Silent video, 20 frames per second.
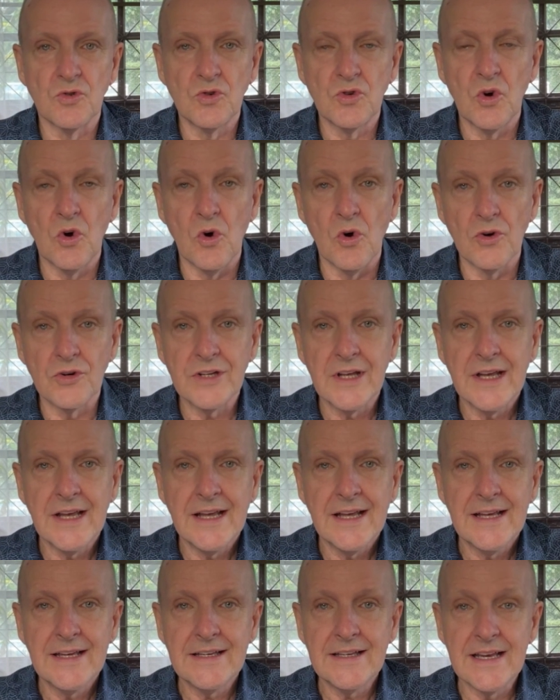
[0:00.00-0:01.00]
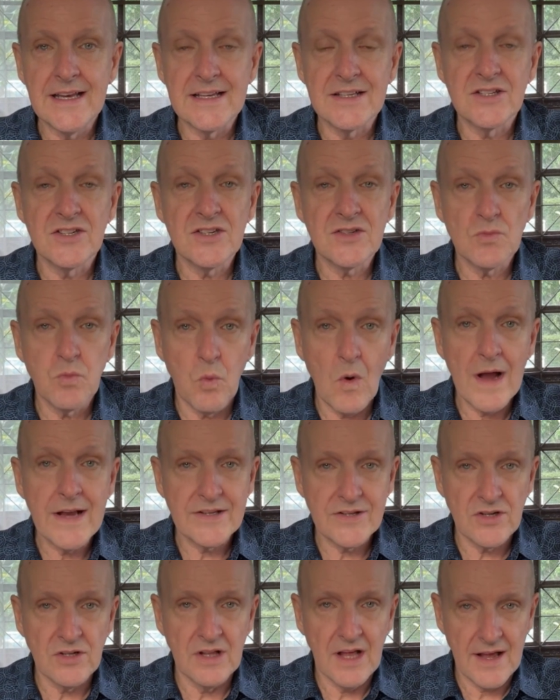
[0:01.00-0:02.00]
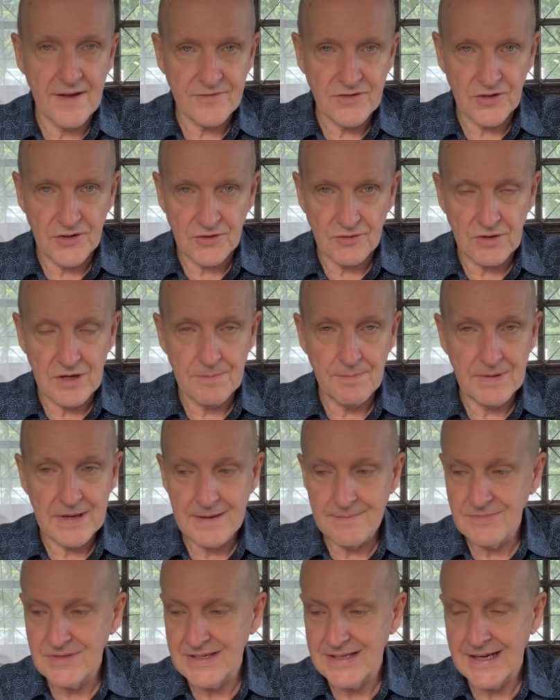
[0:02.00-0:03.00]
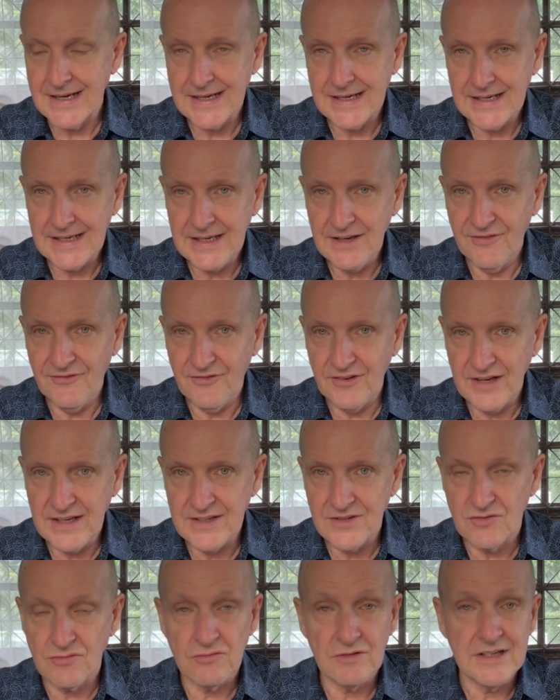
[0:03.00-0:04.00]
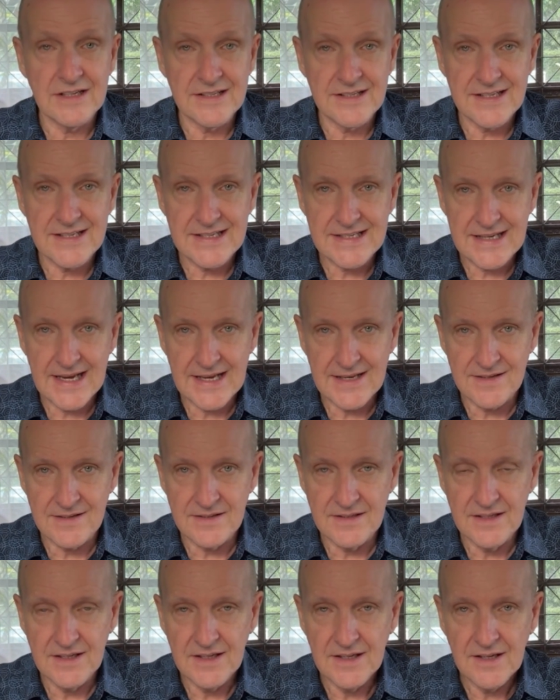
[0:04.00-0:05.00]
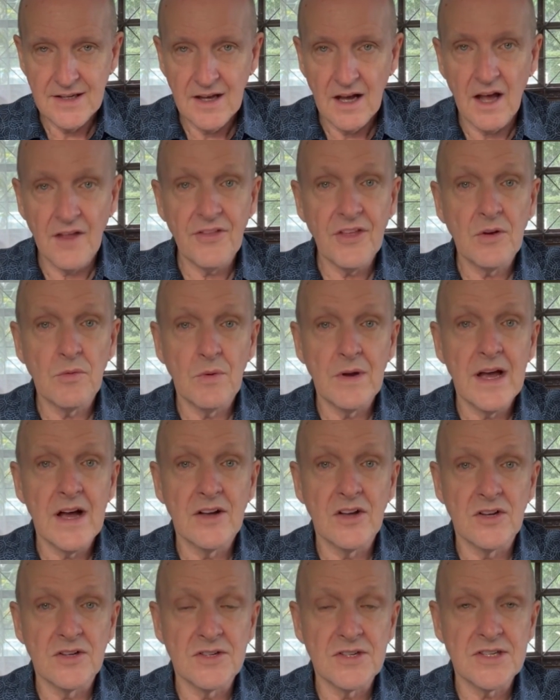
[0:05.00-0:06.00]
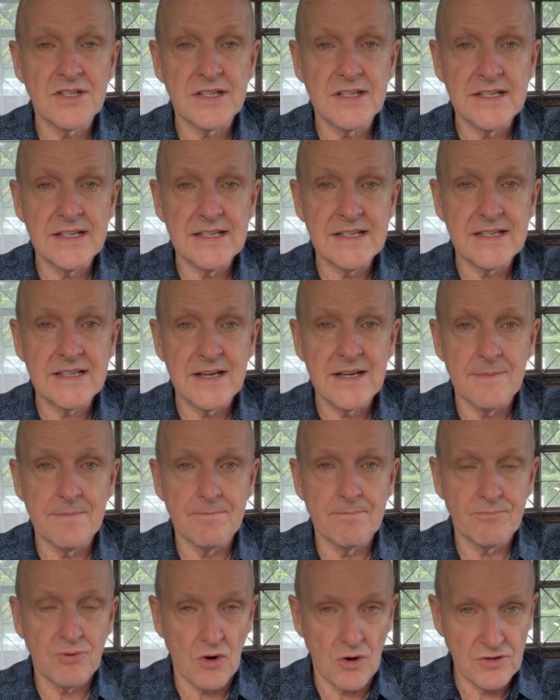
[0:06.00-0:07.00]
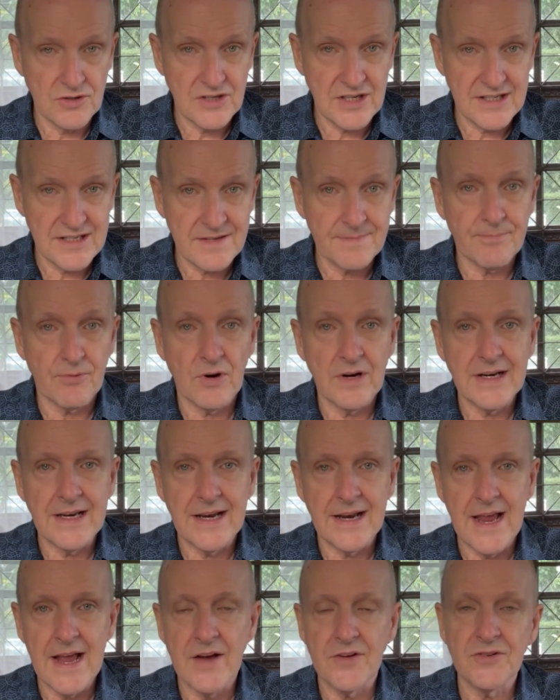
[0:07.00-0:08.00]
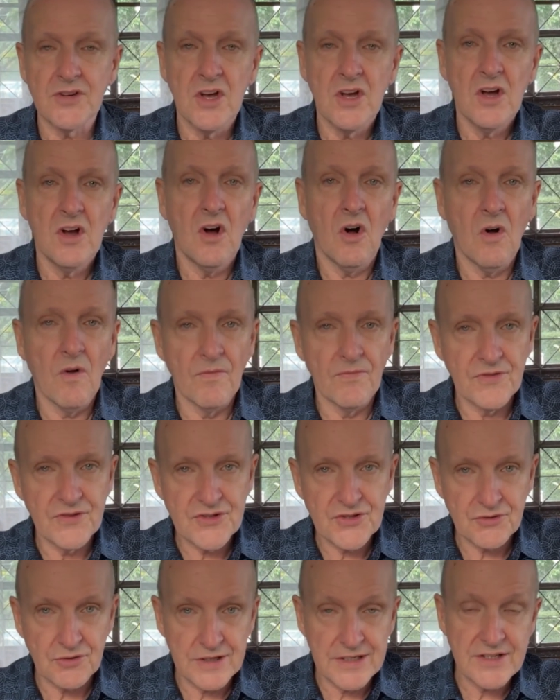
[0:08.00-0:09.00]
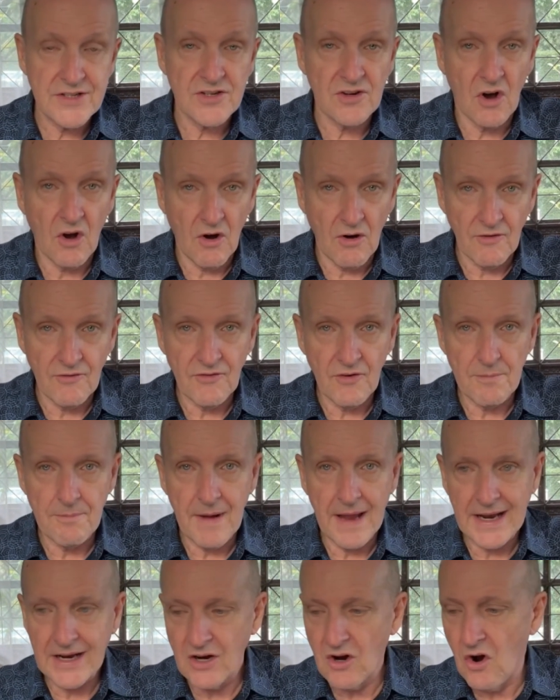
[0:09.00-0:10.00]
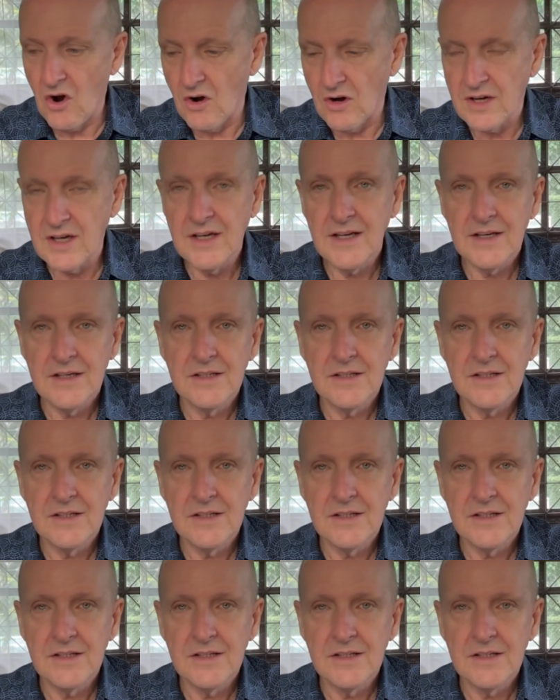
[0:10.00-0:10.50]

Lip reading: Court. Yeah, just wait till after 3 p.m. today. If he's reinstated, I think we are going to see some protests breaking out on the streets of Bangkok.